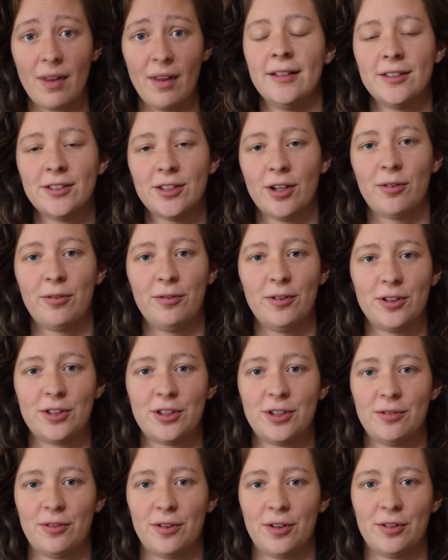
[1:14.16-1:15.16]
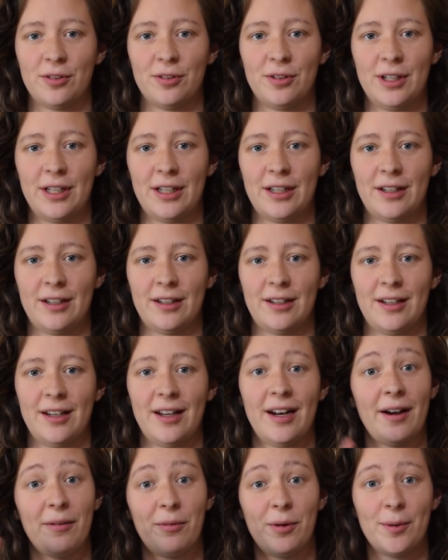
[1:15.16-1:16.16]
So first of all,
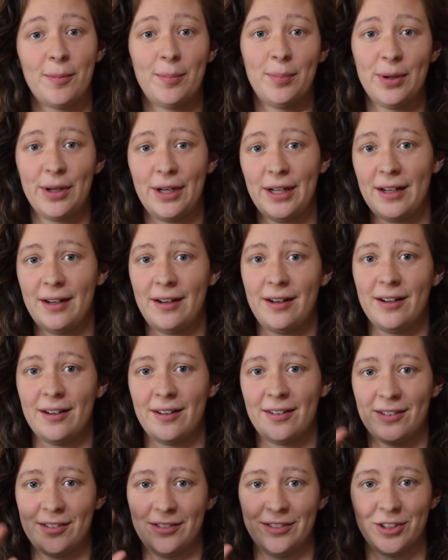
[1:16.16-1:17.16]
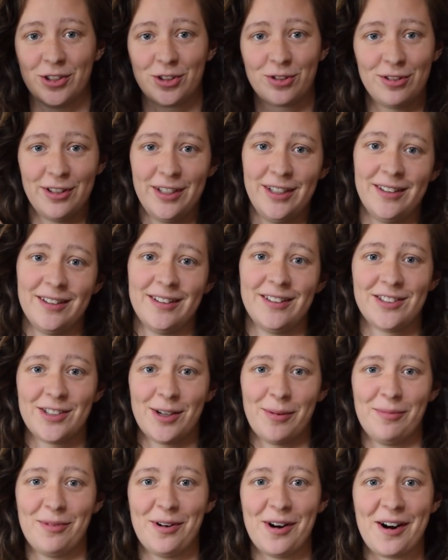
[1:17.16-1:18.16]
and I will put it on the screen
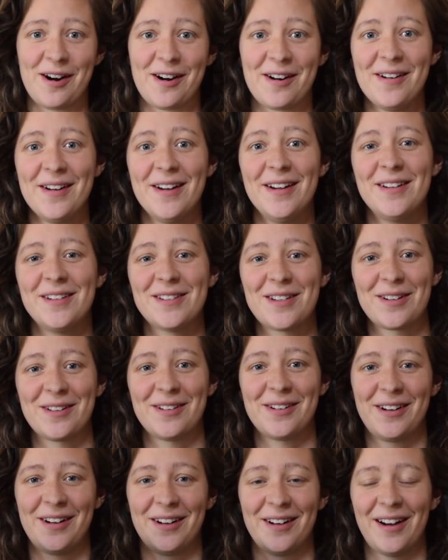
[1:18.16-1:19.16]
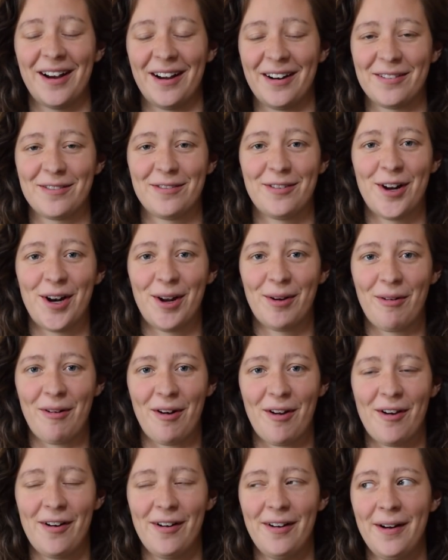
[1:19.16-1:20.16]
somewhere so that you can kind of follow
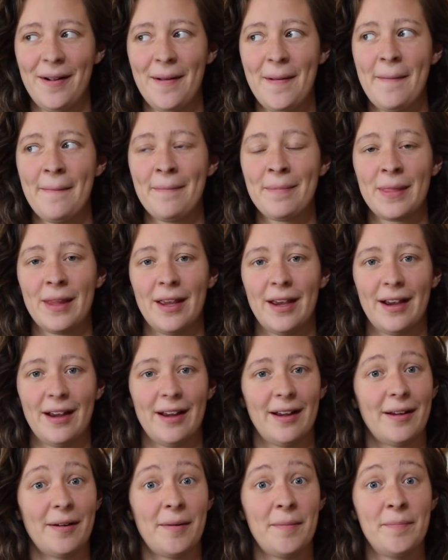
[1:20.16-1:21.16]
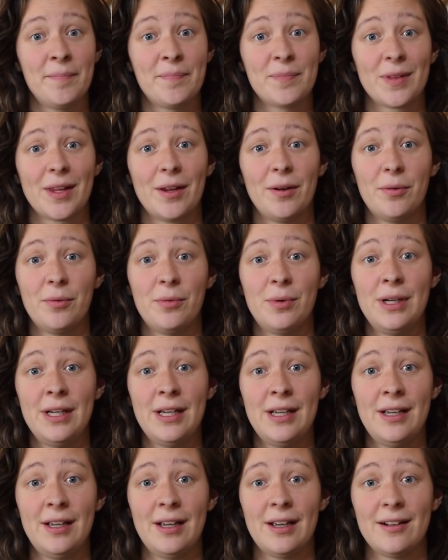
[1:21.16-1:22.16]
along.
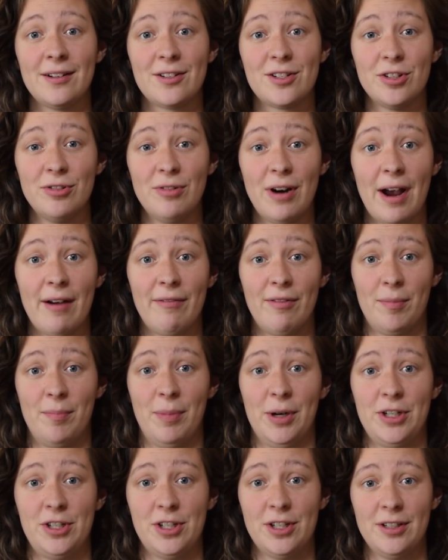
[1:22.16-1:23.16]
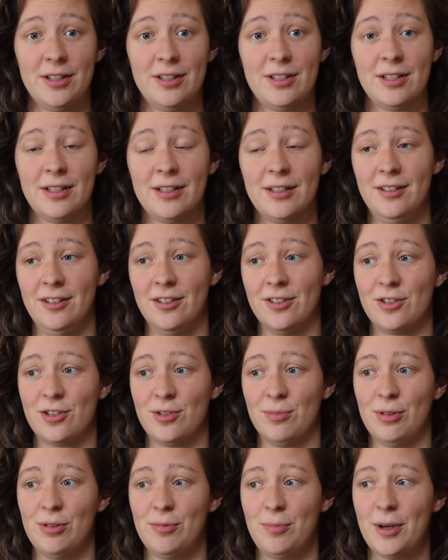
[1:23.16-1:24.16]
We do have a budget. It's a
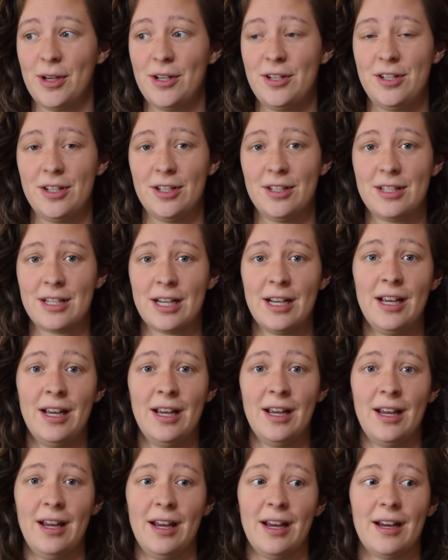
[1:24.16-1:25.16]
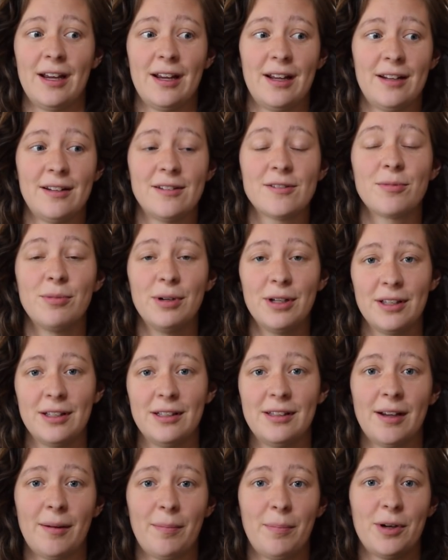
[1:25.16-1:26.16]
small budget, and
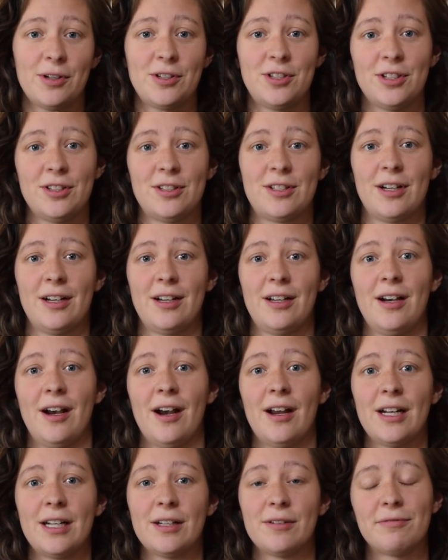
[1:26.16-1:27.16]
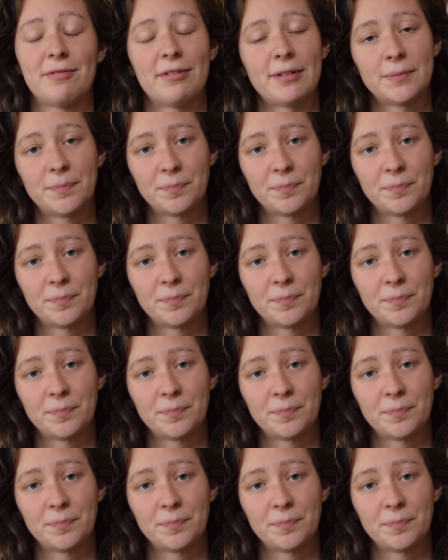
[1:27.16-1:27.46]
within that budget I kind of